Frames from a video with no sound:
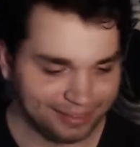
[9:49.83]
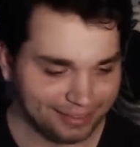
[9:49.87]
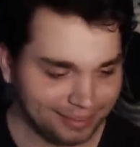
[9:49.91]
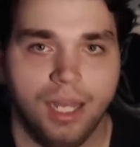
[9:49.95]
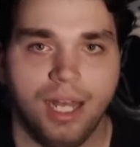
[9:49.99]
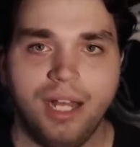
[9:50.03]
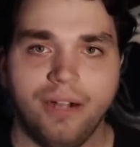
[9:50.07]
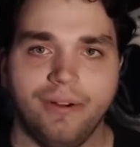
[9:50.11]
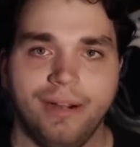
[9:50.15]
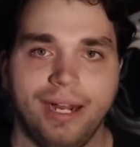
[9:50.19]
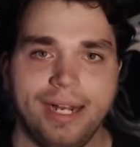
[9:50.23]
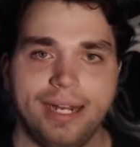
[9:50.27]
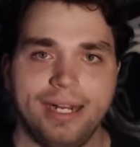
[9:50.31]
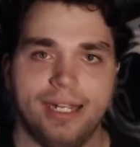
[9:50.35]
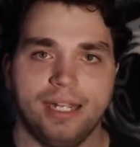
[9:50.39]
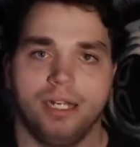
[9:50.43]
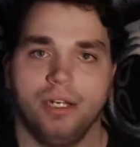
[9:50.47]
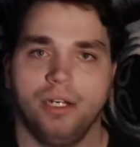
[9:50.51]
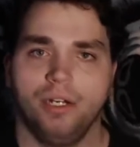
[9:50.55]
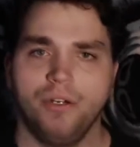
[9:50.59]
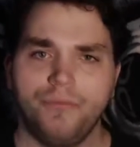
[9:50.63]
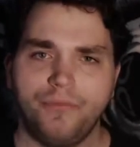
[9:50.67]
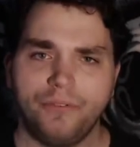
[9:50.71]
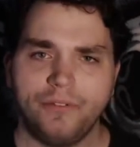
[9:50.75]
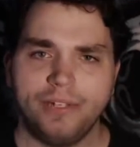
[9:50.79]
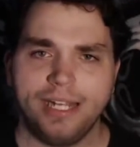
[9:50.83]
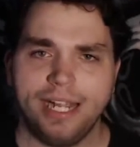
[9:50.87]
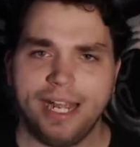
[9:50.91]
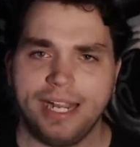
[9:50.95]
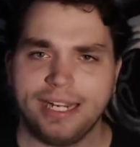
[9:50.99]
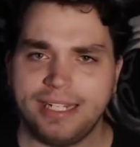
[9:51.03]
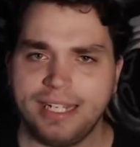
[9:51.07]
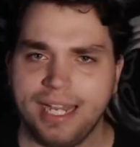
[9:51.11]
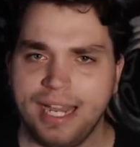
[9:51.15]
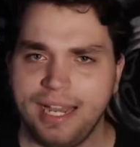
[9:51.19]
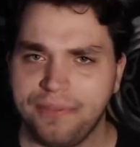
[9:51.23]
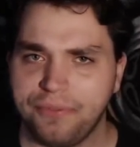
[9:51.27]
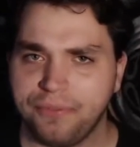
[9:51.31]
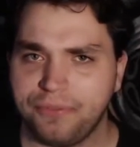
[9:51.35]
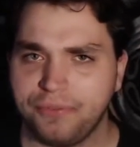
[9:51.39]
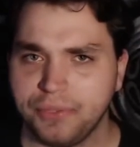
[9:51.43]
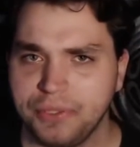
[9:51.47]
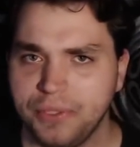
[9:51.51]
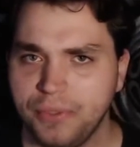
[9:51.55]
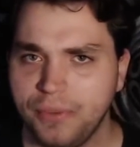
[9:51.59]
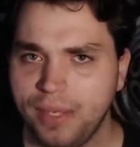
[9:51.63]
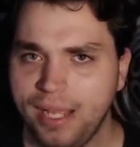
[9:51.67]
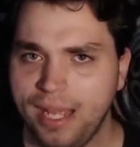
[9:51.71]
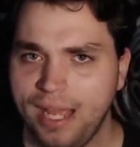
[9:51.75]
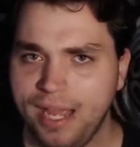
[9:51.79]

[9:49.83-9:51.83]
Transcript: Alrighty, hopefully I got through